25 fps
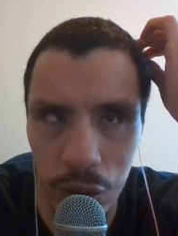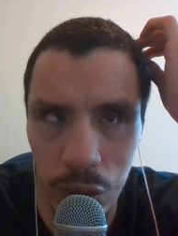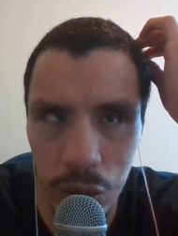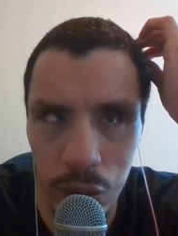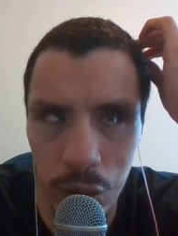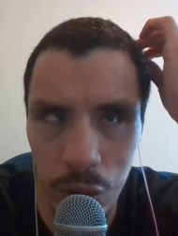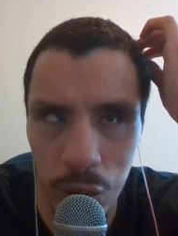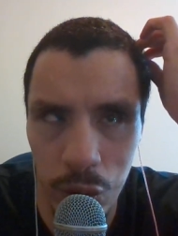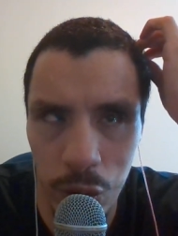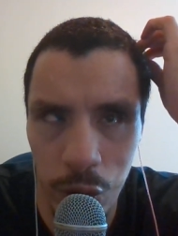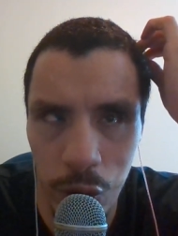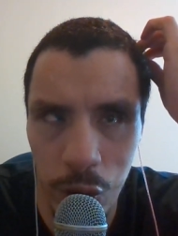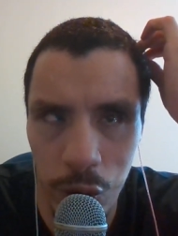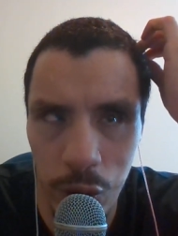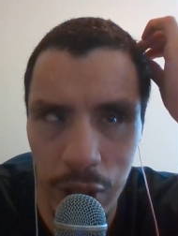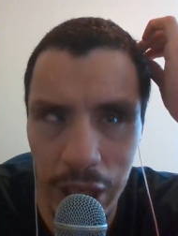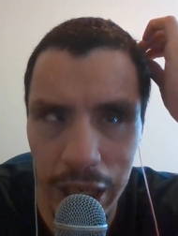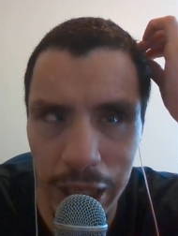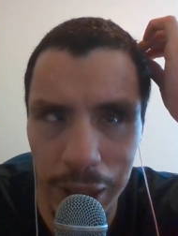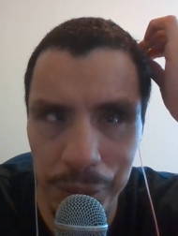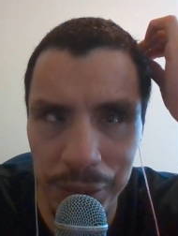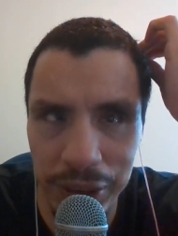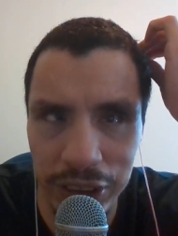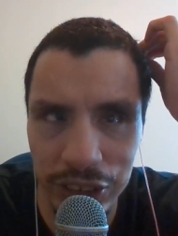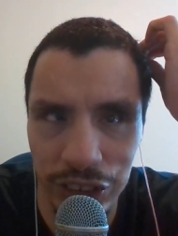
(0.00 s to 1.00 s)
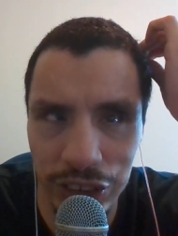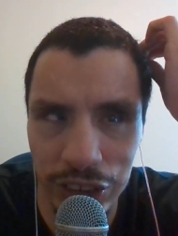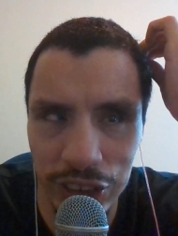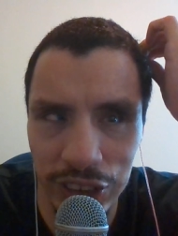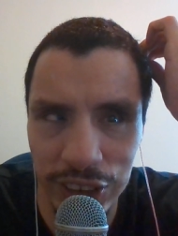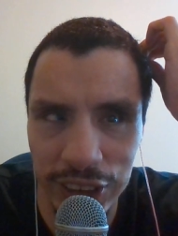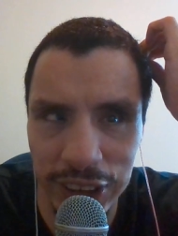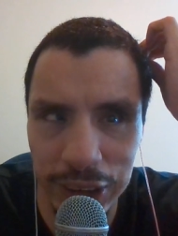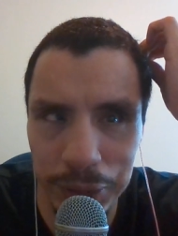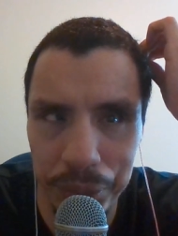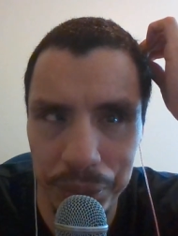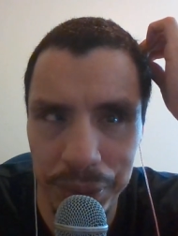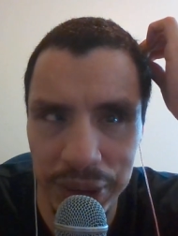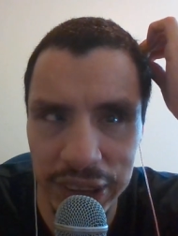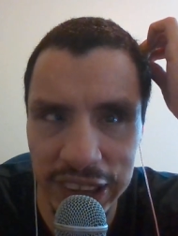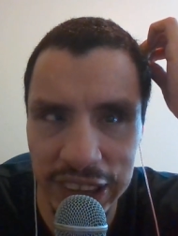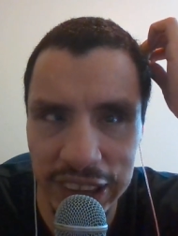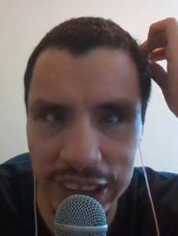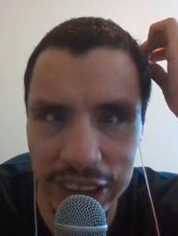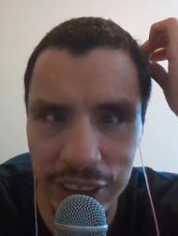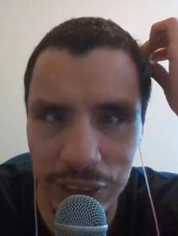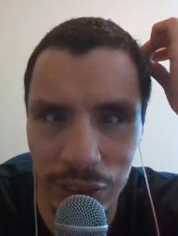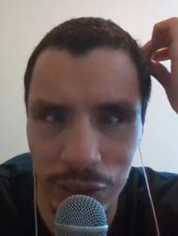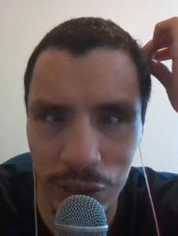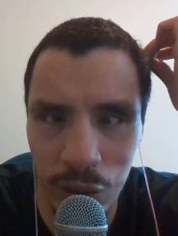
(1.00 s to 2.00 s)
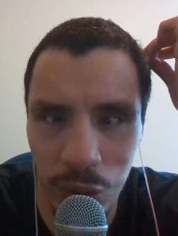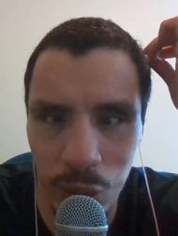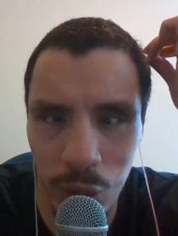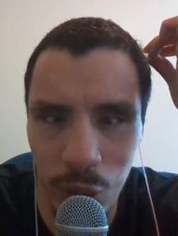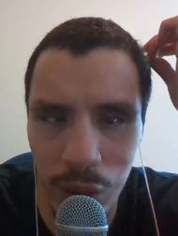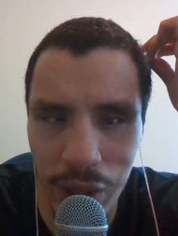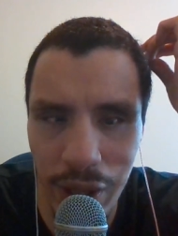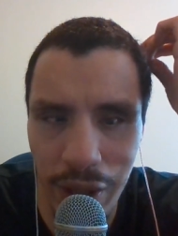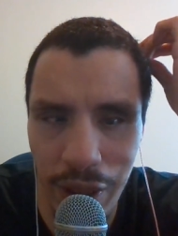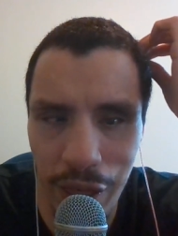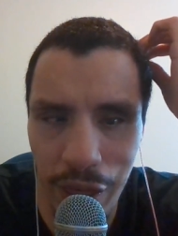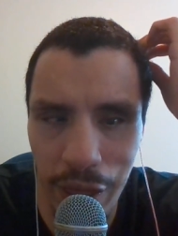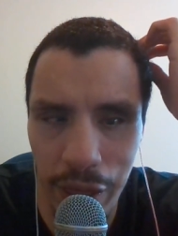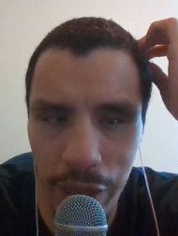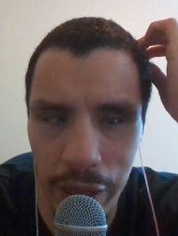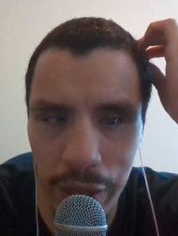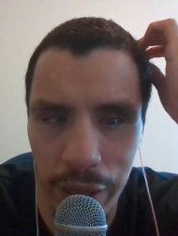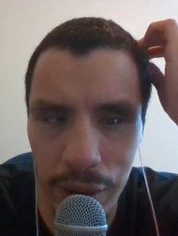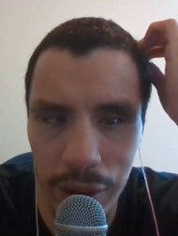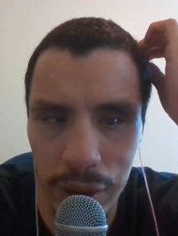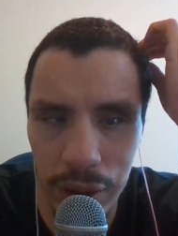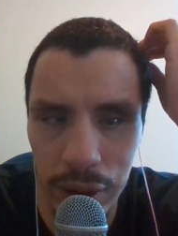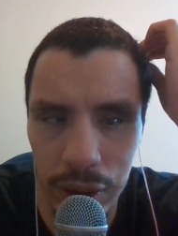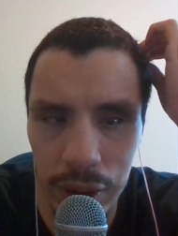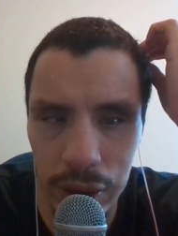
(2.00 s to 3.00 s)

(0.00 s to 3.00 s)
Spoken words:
or I may just get busy with